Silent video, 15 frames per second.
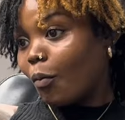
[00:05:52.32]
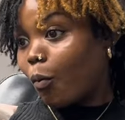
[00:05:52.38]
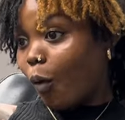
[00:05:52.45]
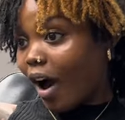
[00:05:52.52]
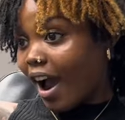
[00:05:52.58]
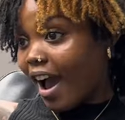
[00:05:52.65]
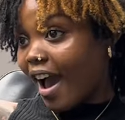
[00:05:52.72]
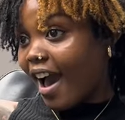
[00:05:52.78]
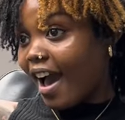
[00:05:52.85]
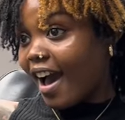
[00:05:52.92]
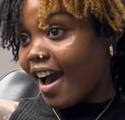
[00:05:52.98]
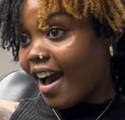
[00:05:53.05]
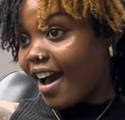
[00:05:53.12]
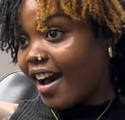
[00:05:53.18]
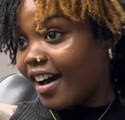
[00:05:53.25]
Wow.
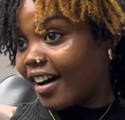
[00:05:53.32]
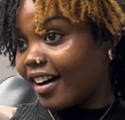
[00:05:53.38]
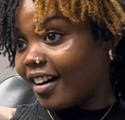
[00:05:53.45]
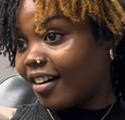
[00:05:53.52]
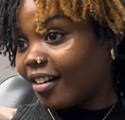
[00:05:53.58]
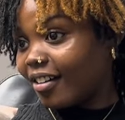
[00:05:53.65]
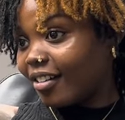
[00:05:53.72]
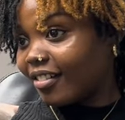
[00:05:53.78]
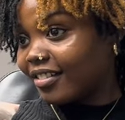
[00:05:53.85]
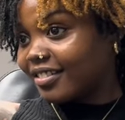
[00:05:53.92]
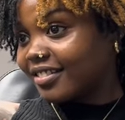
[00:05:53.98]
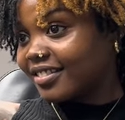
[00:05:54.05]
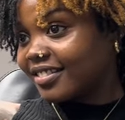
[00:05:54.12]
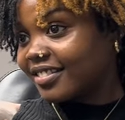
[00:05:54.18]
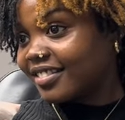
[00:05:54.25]
Oh, wow.
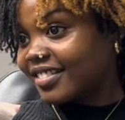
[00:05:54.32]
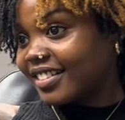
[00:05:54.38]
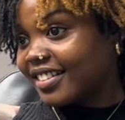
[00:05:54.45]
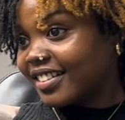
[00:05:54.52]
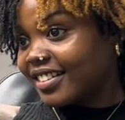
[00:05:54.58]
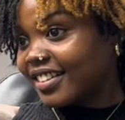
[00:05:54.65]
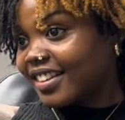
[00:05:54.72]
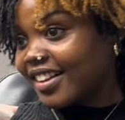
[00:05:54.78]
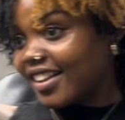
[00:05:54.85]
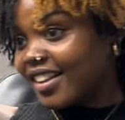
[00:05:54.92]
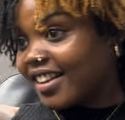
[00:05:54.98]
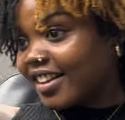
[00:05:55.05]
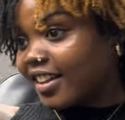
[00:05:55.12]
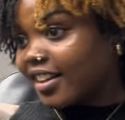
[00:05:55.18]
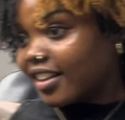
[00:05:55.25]
What were you doing before
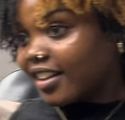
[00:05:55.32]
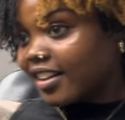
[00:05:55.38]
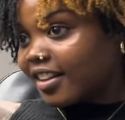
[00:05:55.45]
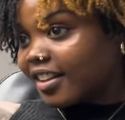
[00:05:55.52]
this?